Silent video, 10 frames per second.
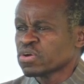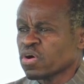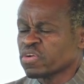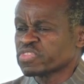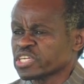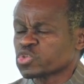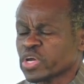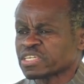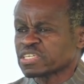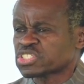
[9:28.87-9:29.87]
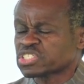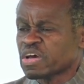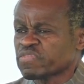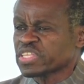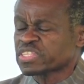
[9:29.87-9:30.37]
on the
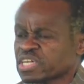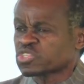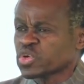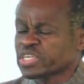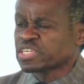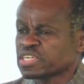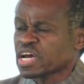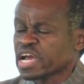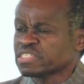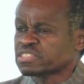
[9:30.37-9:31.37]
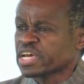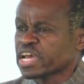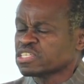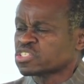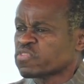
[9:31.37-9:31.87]
27th and 29th
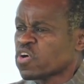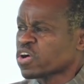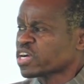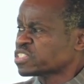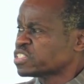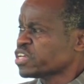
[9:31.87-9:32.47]
days of August,